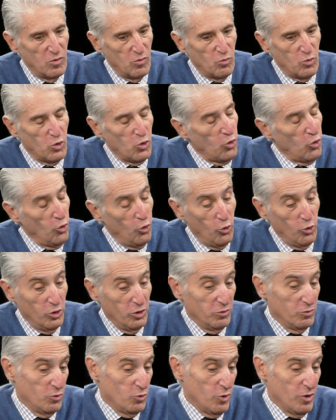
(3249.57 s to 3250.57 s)
we're
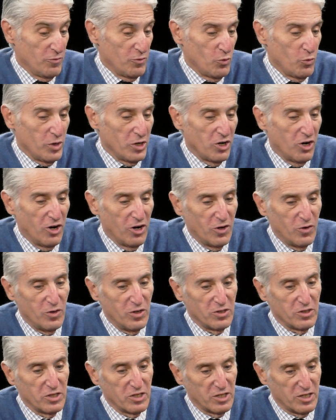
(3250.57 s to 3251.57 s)
all, whoever we are,
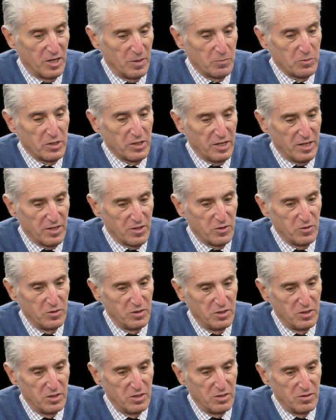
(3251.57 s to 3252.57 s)
are going to come together
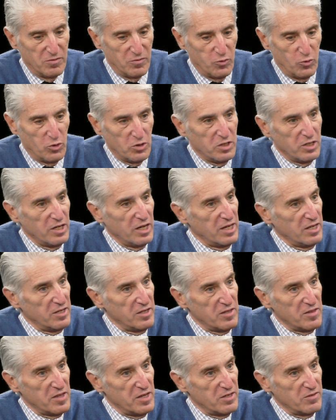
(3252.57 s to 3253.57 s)
for the
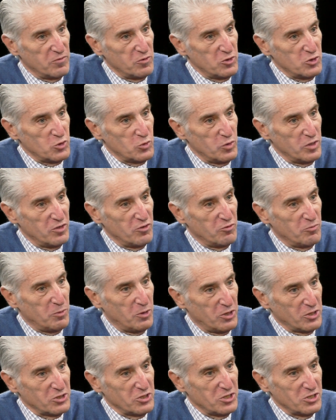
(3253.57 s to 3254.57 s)
80th anniversary of
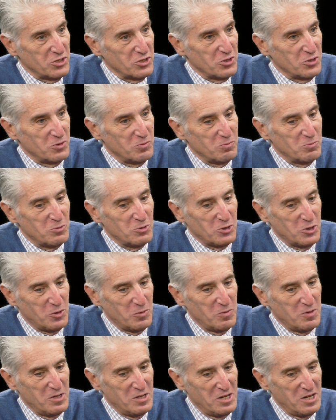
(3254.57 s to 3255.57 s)
Parkchester.
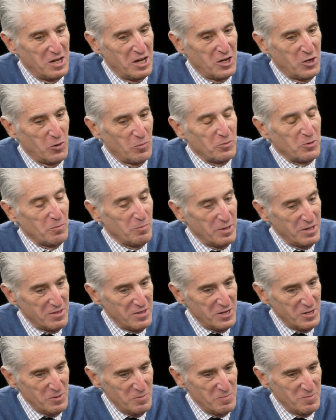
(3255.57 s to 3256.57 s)
So I hope to be
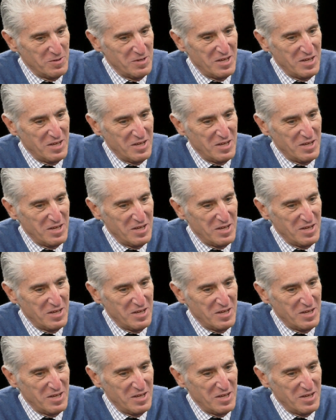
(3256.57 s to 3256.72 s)
there